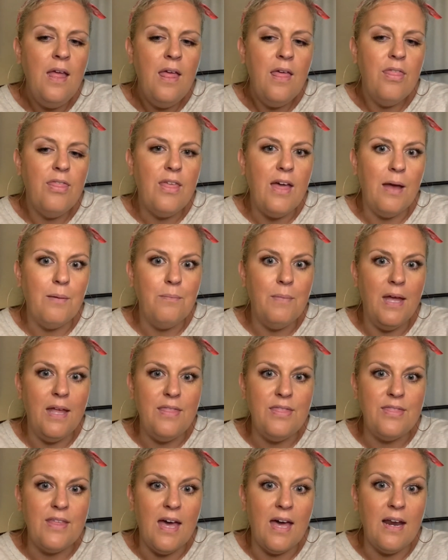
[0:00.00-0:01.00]
That
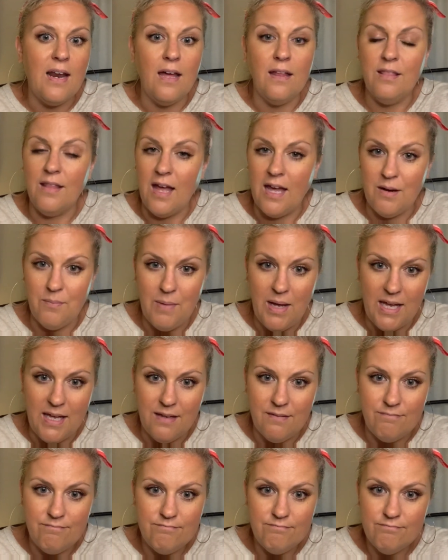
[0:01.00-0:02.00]
meant that a lot of my
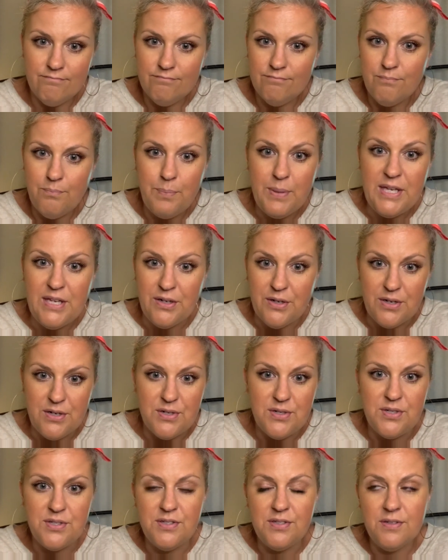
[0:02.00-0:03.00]

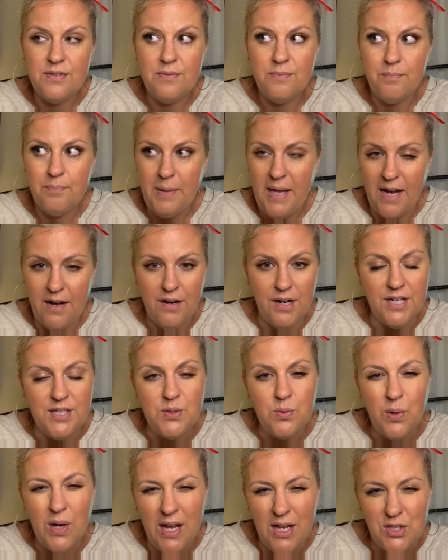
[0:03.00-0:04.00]
peers' parents
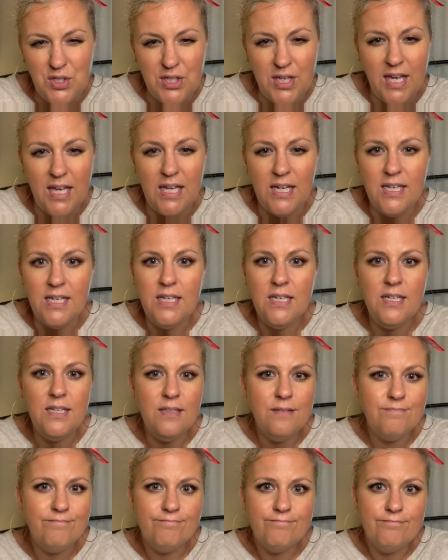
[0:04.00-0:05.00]
were educated.
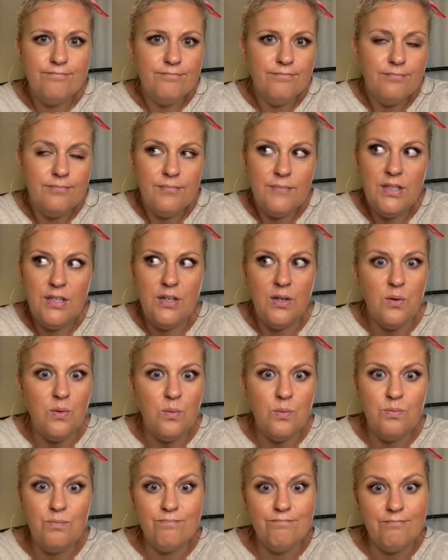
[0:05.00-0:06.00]

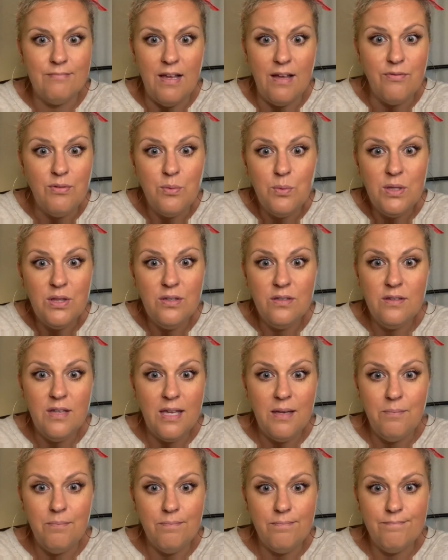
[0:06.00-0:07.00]
Everyone looked
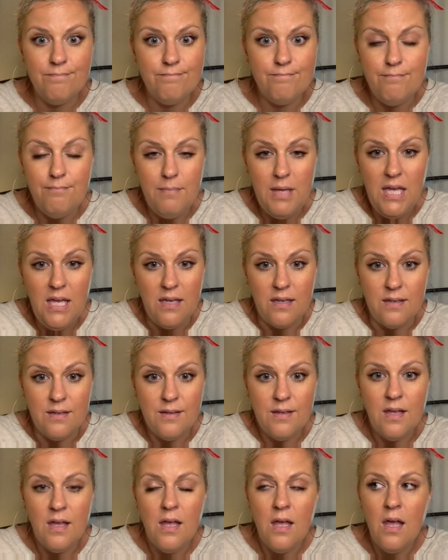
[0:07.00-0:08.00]
like me.
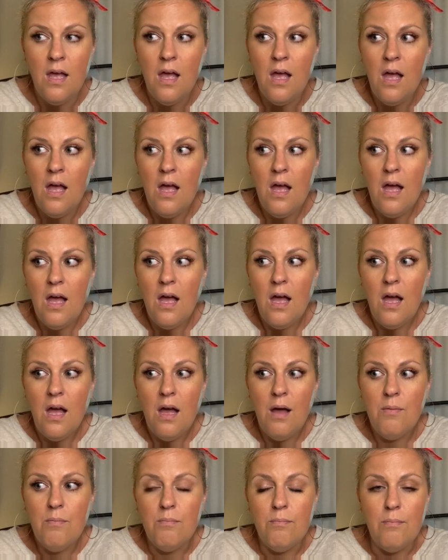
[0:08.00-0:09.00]

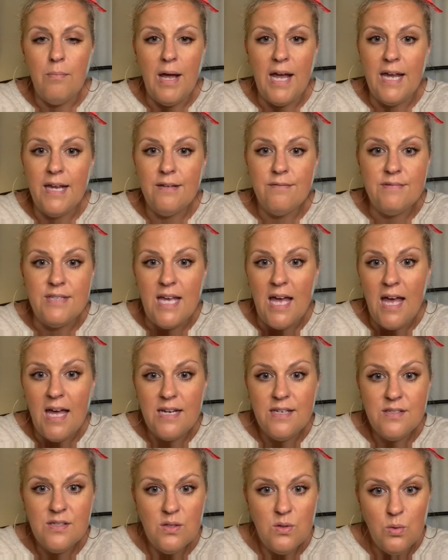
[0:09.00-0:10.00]
My dad
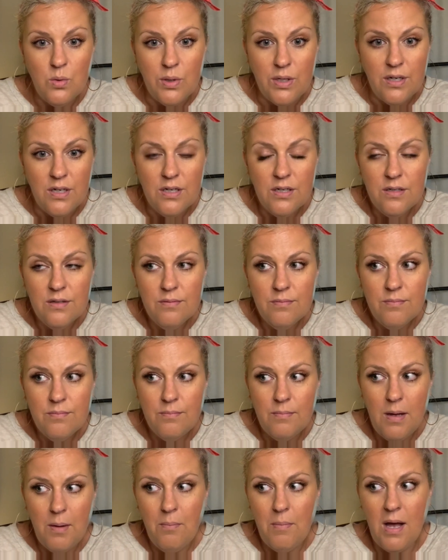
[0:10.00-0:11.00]
is a lawyer.
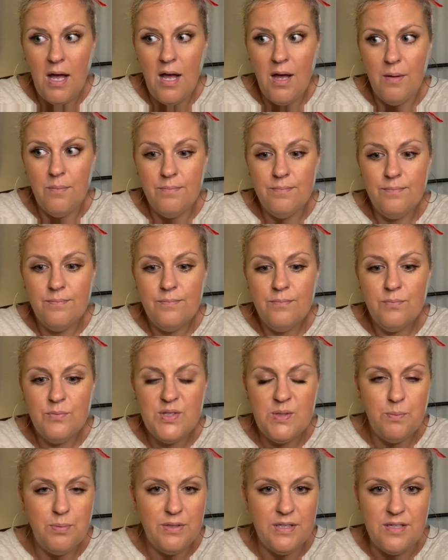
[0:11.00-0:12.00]
My mom was
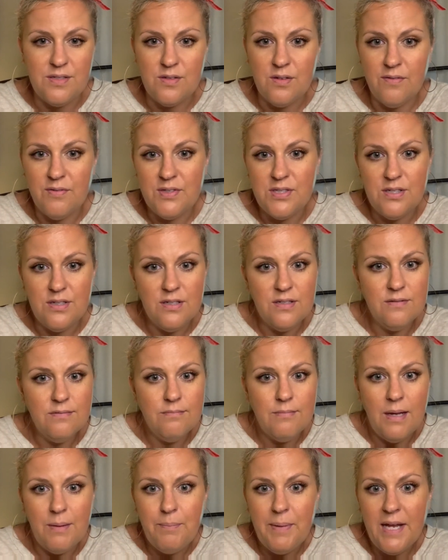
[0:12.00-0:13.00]
a police officer.
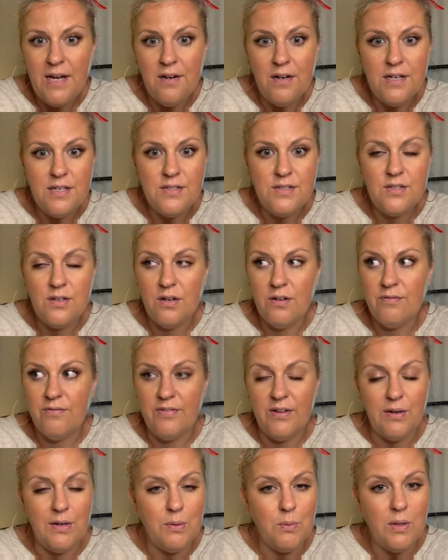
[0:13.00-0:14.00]
My parents are
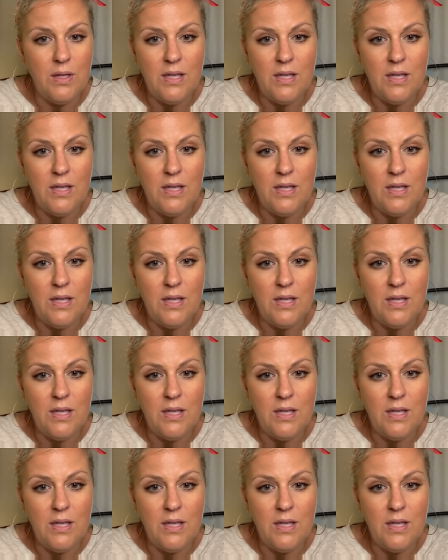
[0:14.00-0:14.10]
very well